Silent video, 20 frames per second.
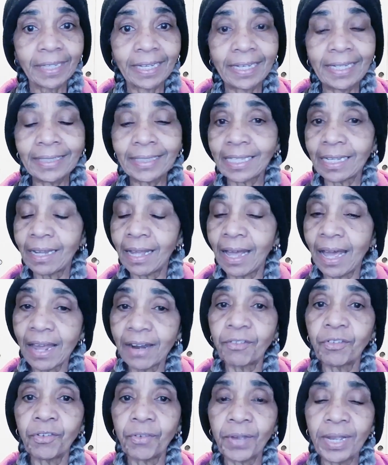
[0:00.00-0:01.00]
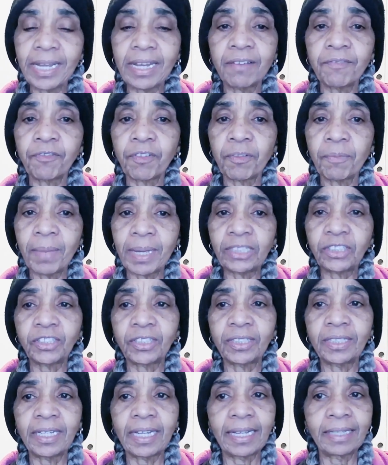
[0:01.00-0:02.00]
it's a lot of great
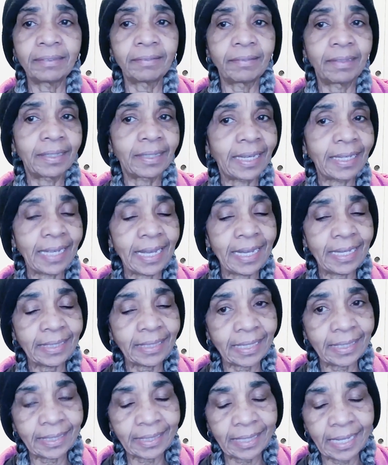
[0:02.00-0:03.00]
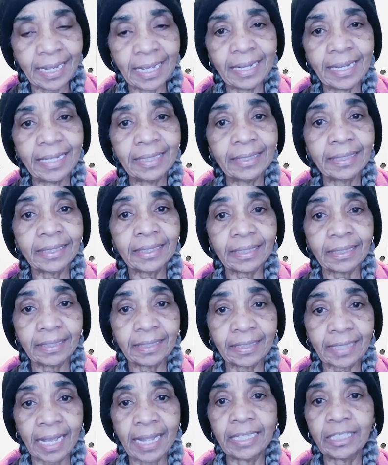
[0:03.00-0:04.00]
information. And like as I said, it's
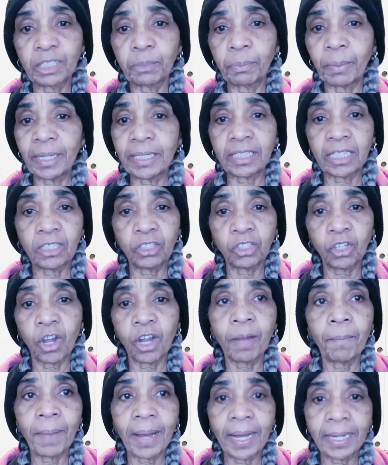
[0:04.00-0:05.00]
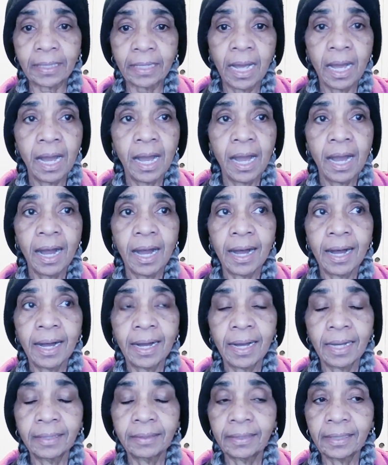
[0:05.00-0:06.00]
science-based. They talk about
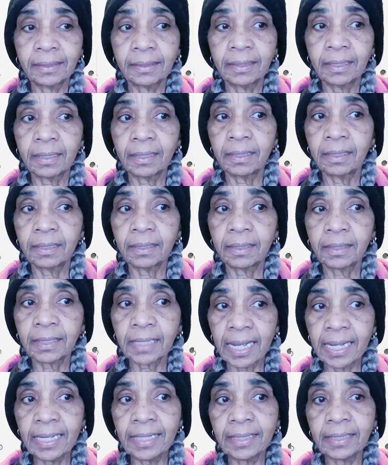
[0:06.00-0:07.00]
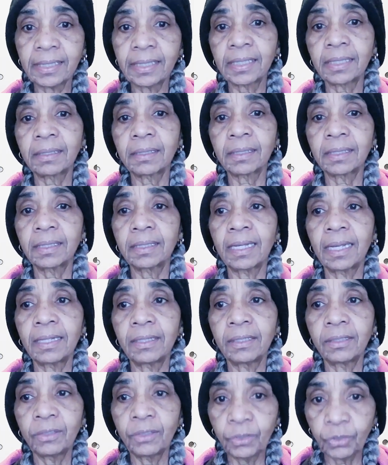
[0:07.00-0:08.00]
science,
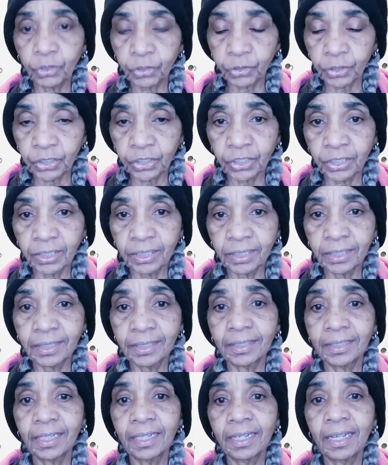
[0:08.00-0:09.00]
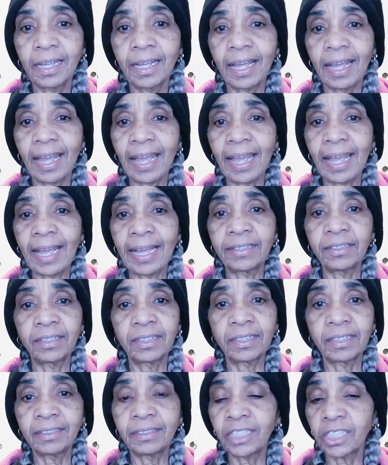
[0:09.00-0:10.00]
nutrition,
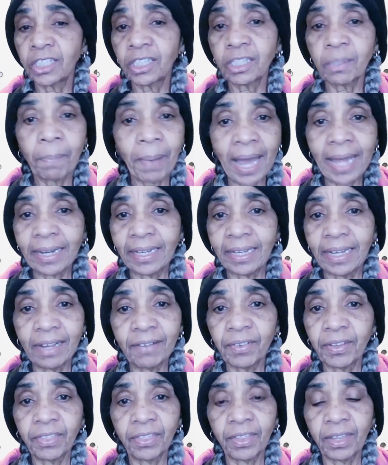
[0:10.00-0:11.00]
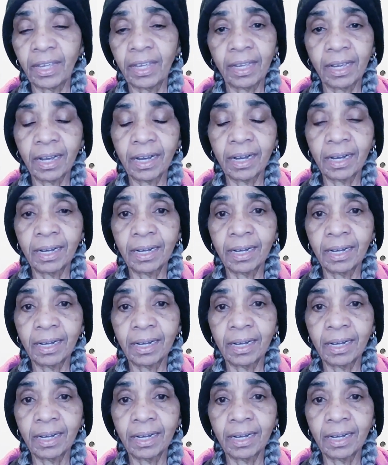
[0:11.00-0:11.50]
and just the body, everything.